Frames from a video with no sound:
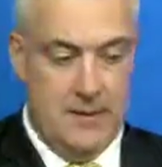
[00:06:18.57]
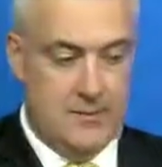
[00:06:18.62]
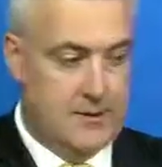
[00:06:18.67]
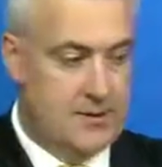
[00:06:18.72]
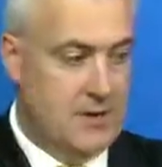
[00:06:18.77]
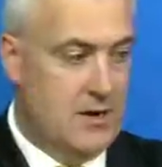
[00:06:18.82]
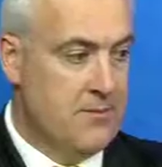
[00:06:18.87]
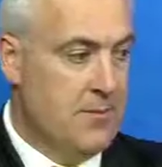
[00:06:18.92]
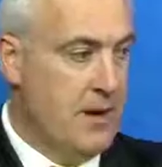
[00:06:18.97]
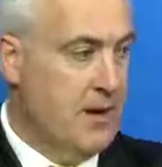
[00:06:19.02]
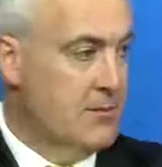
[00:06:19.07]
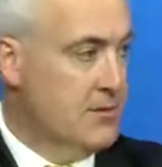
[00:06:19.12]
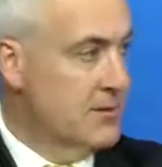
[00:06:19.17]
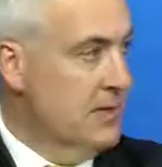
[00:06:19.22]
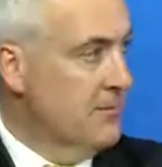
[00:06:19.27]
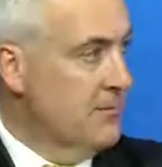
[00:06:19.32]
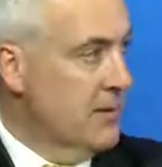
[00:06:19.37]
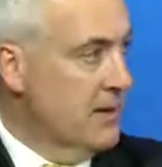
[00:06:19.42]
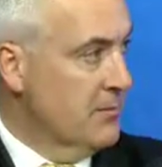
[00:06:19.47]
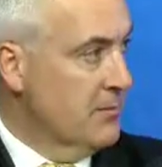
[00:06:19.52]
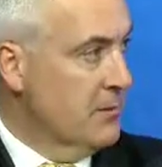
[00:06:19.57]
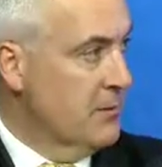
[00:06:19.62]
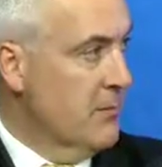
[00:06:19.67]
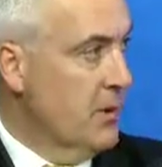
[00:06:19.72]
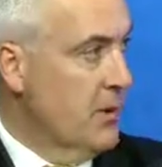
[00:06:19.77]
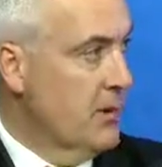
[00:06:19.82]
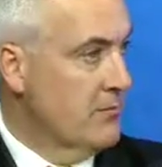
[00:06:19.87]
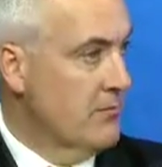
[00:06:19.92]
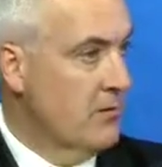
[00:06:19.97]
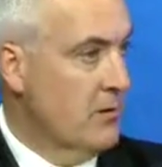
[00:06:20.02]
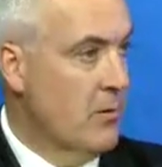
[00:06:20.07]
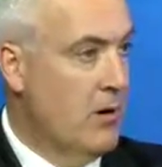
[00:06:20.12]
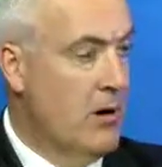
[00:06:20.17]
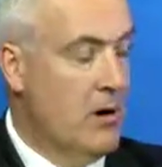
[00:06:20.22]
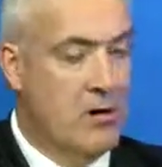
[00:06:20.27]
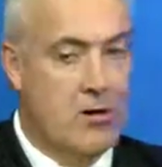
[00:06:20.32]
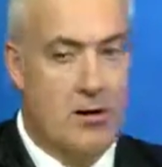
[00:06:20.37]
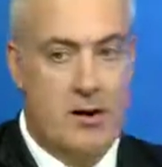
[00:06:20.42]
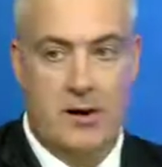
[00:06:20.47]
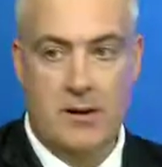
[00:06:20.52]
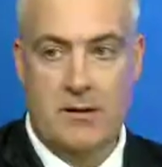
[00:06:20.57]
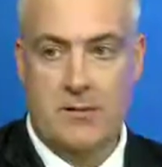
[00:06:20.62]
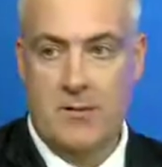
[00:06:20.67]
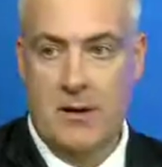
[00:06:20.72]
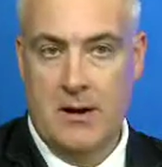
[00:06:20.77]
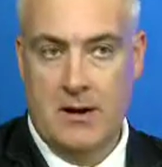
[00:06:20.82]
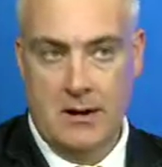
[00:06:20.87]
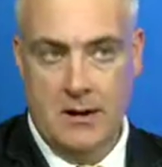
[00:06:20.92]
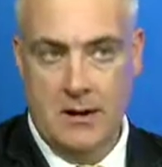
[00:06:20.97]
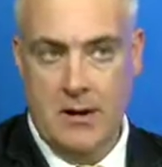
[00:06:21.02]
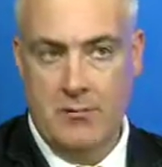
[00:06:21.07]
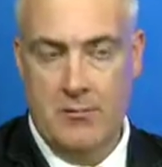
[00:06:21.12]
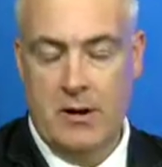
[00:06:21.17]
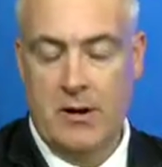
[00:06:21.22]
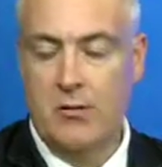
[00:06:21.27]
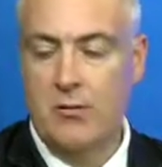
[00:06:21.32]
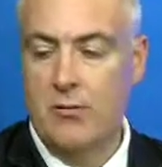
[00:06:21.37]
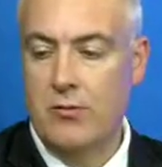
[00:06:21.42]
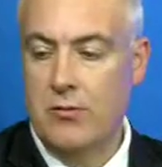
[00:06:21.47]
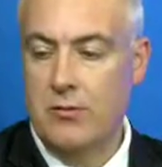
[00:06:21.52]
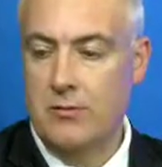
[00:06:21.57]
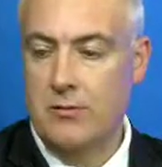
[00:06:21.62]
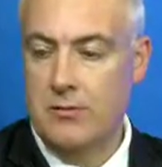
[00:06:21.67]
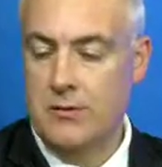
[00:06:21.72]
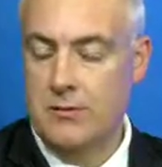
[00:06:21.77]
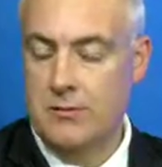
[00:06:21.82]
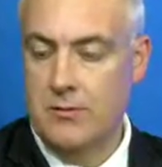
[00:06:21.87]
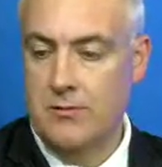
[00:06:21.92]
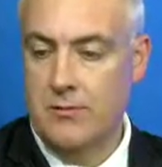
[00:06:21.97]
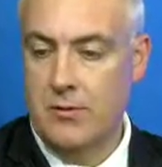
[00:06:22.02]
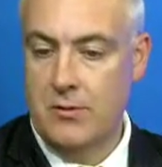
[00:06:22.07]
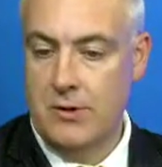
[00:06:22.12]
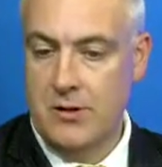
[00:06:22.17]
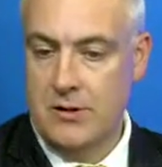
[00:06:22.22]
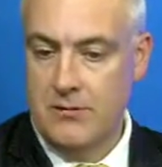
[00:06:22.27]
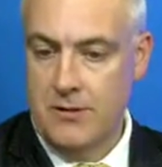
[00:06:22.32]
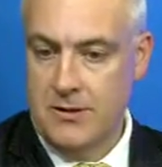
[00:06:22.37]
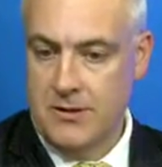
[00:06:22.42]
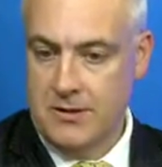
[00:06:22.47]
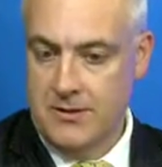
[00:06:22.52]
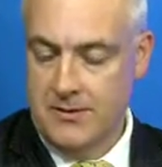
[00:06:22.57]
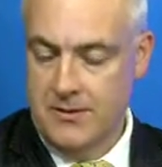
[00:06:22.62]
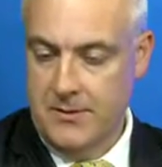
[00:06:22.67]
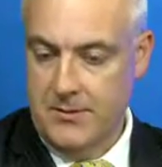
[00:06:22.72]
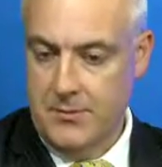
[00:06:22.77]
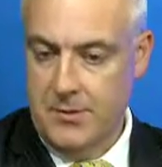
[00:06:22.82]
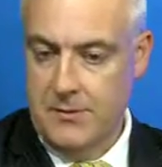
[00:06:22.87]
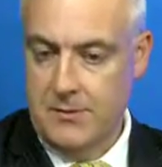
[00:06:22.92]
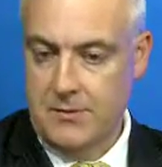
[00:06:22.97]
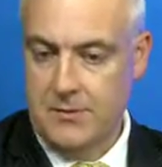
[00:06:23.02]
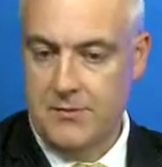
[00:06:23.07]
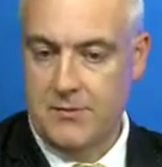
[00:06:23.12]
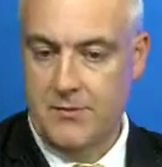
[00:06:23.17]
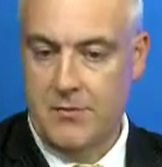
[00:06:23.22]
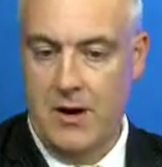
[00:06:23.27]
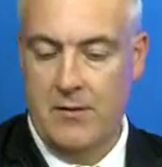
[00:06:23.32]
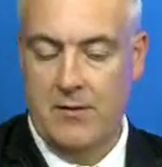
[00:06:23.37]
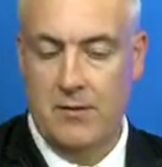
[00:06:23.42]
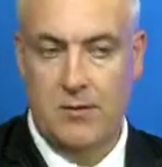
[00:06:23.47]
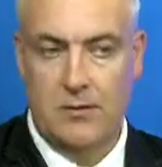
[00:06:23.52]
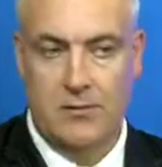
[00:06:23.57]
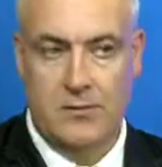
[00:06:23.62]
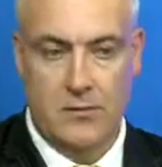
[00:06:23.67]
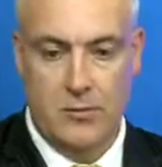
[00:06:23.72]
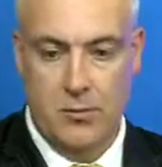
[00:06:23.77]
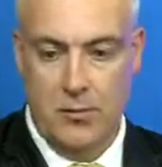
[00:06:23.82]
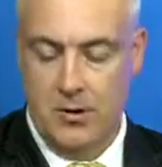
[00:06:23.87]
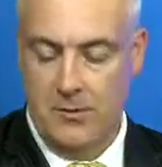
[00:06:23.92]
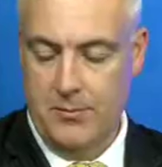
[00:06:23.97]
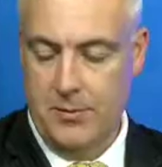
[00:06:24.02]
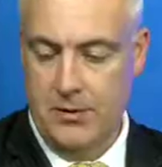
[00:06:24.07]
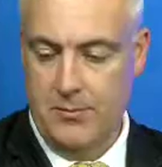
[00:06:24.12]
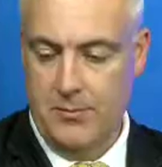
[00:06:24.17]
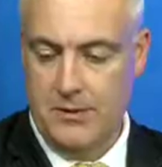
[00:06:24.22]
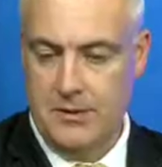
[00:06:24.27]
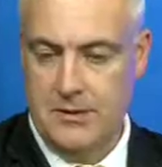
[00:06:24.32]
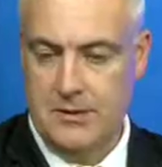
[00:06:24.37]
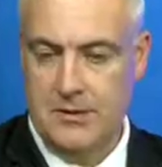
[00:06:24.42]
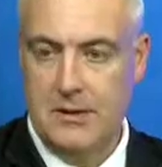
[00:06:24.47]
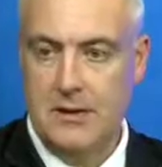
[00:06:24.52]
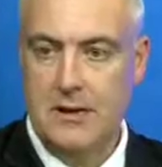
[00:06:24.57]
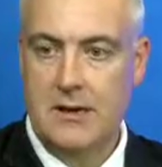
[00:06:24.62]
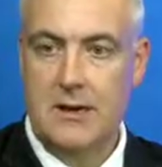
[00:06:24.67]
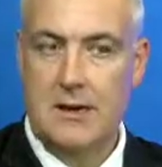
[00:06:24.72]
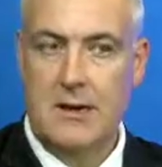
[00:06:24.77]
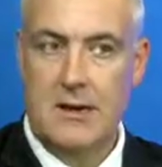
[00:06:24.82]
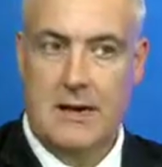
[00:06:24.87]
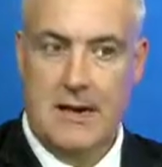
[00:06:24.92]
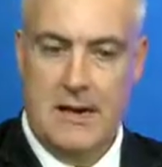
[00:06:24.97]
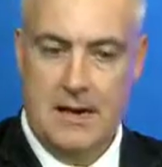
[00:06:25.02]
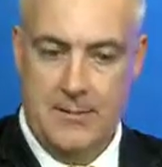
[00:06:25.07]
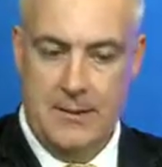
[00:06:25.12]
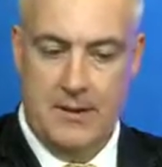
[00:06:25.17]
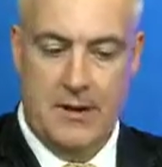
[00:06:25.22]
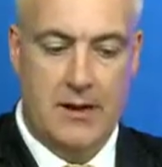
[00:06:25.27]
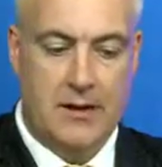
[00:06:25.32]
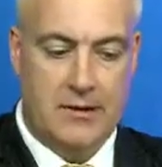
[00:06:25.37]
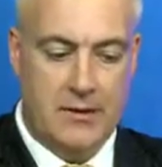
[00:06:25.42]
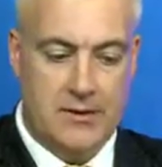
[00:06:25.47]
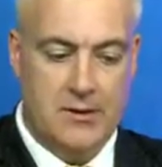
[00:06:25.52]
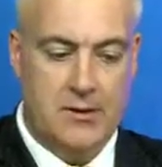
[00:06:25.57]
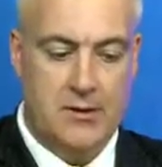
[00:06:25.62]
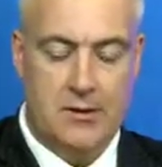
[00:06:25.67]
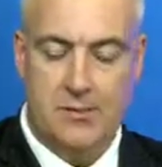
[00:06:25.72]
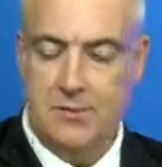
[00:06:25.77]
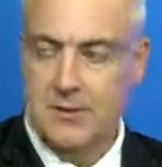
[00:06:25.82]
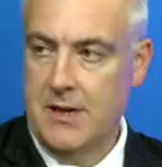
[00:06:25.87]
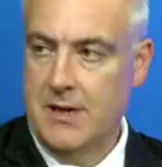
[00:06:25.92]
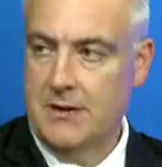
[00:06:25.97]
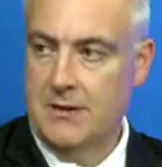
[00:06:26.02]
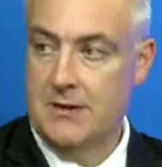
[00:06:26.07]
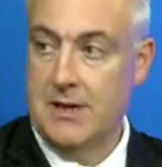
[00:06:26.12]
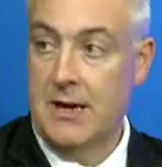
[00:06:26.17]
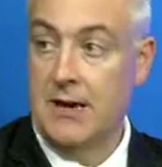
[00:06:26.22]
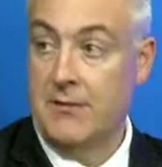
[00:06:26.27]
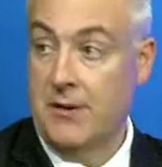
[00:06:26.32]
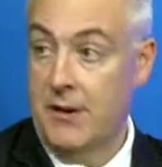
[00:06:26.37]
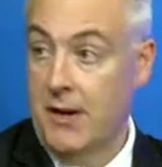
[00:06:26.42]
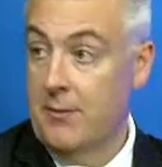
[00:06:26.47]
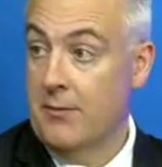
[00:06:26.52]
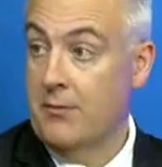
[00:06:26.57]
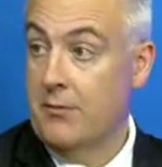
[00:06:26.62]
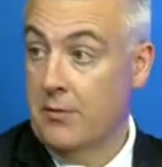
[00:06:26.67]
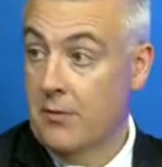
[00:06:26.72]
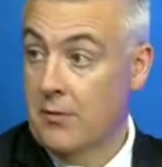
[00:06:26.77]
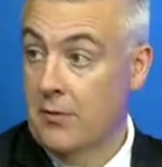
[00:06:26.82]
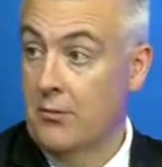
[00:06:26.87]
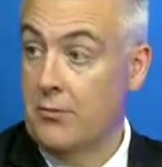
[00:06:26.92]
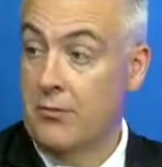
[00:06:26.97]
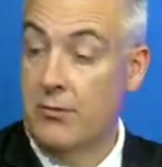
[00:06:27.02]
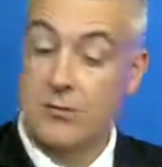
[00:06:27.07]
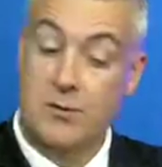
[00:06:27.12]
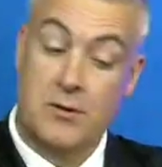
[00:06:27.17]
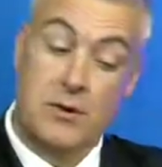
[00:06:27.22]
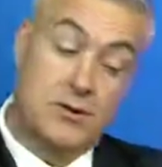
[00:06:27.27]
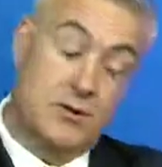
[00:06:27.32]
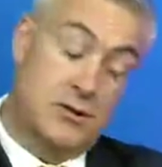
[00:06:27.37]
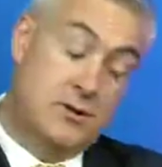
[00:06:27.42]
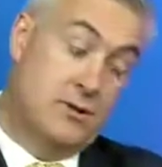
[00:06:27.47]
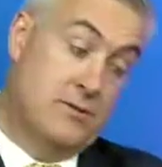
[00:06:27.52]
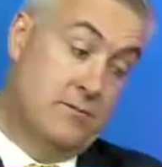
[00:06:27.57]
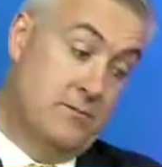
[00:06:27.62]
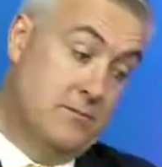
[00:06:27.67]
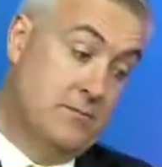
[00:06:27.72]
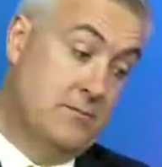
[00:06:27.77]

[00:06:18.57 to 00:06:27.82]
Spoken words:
Some people who might require a clean record or to avoid convictions for the purpose of travel or for work purposes, they're the circumstances they have to go before the court, not just